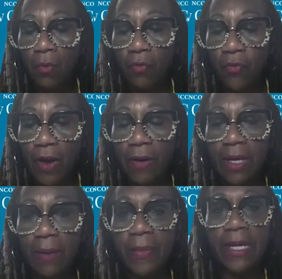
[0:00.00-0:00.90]
very
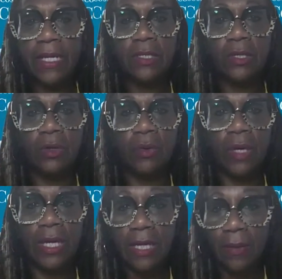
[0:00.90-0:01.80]
committed to
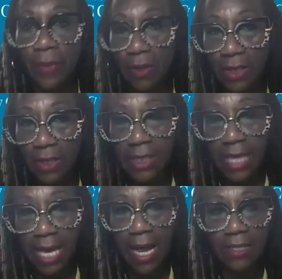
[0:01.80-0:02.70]
any community
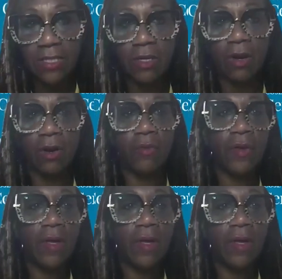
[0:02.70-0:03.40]
that I serve.